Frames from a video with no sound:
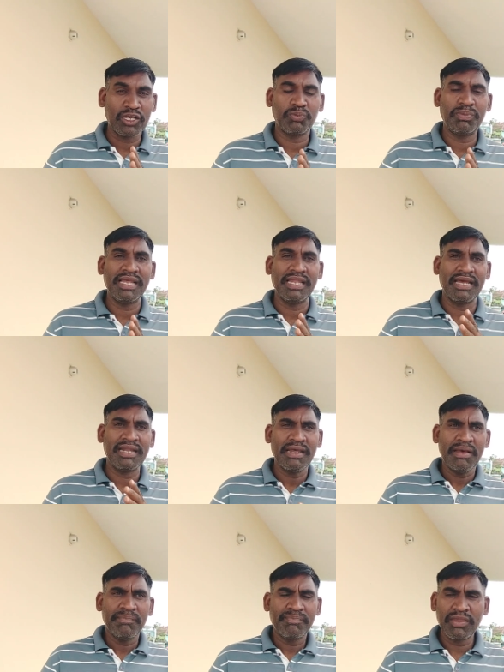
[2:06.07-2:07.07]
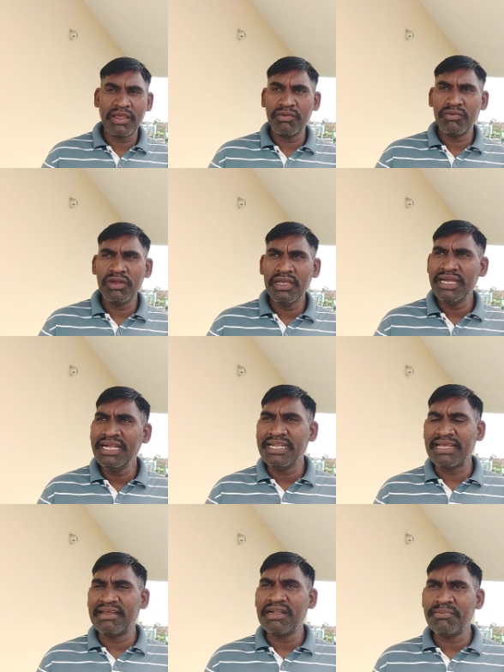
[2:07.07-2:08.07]
explain and uh, it
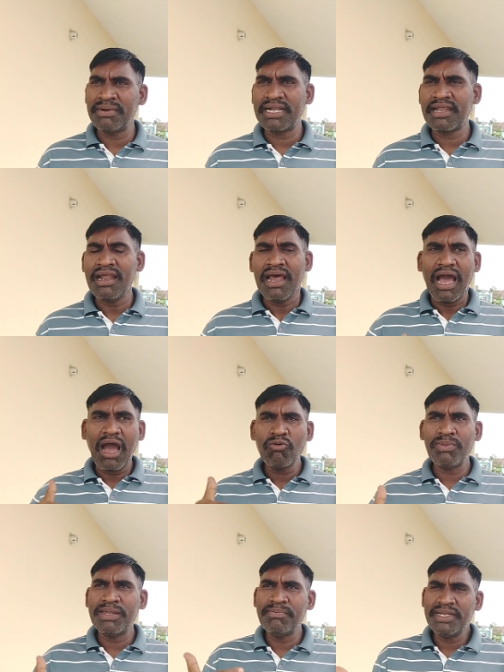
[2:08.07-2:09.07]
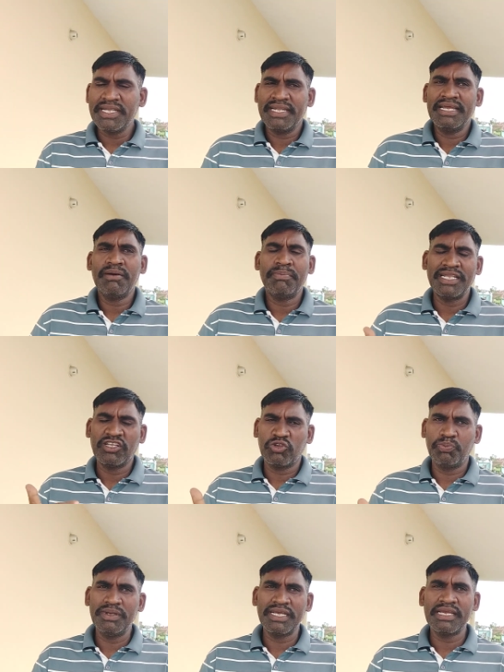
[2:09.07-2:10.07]
doesn't matter how many mistake by the
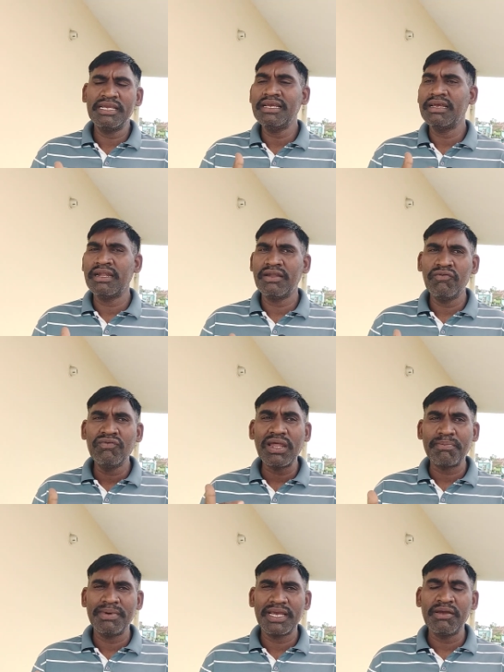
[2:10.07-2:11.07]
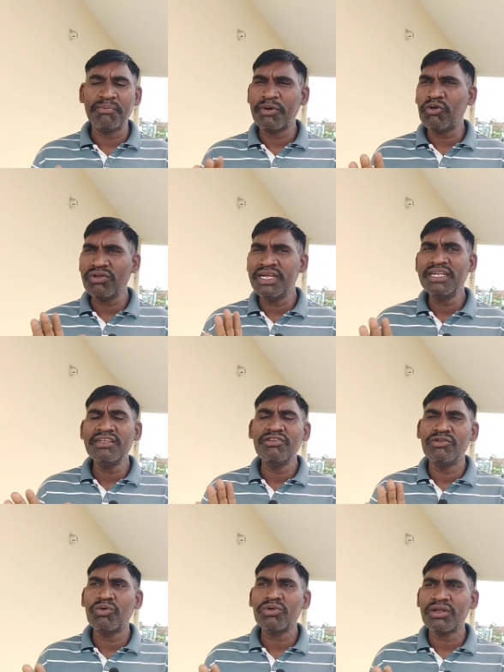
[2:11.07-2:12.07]
speaking and we are making because it is
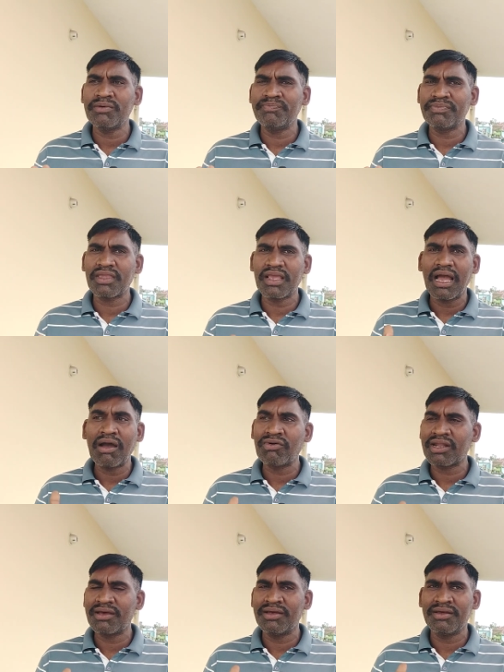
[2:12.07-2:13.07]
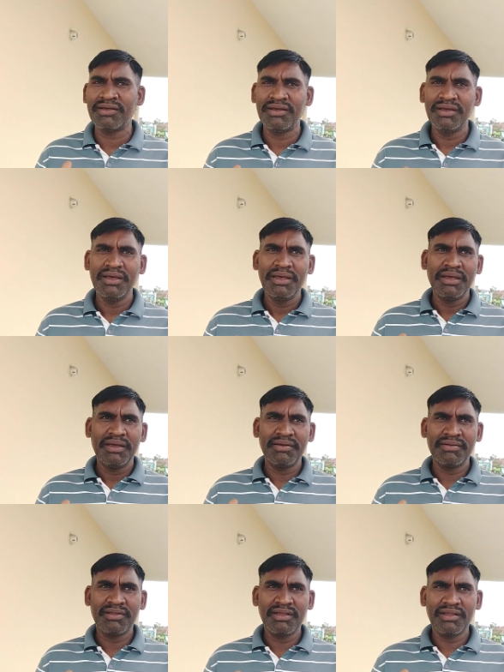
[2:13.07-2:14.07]
not um, our uh,
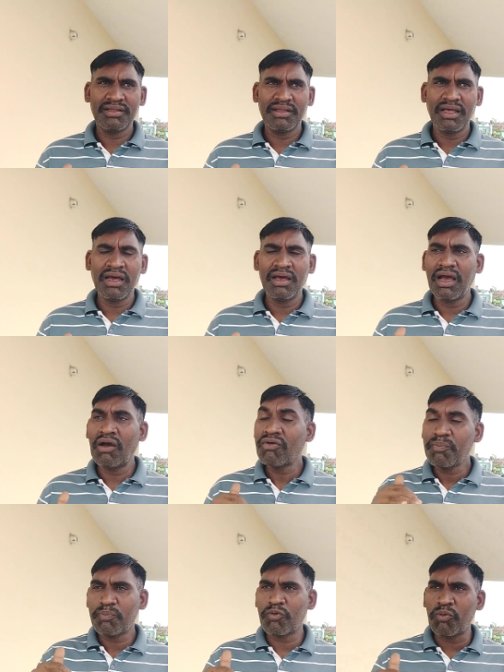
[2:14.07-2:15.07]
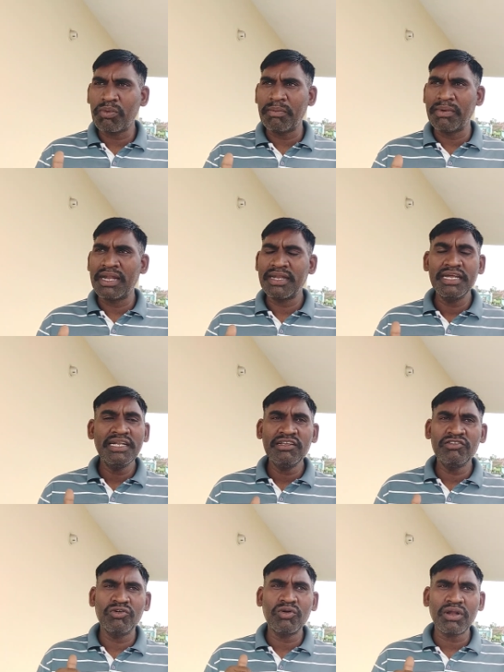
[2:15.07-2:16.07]
uh the, the, our problem and it
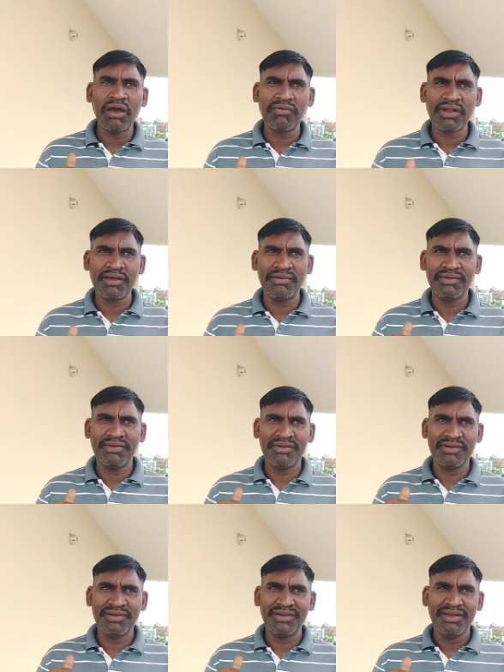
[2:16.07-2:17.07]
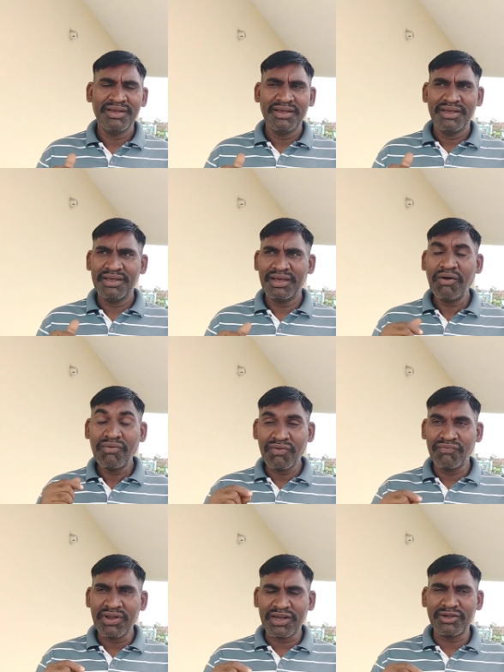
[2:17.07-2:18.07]
is not our uh, uh, our
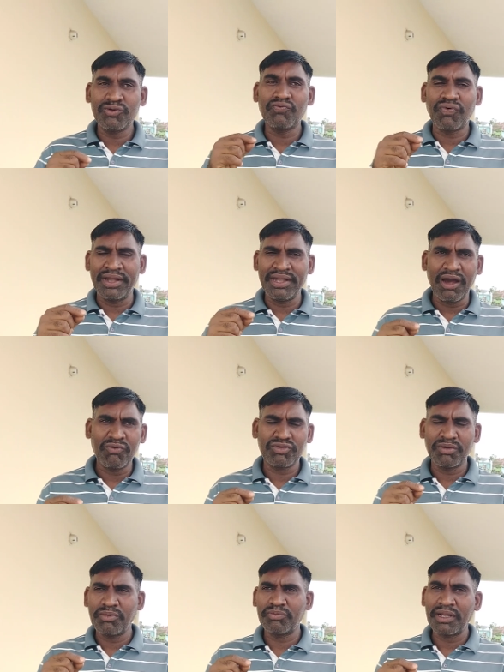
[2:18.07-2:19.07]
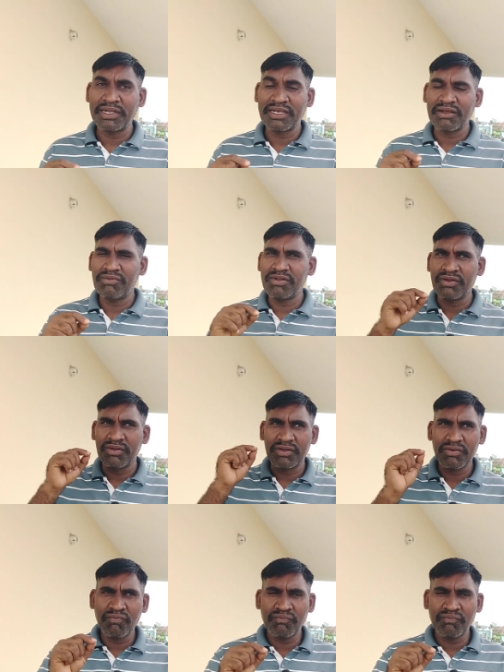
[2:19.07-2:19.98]
work to find out some of the difficulties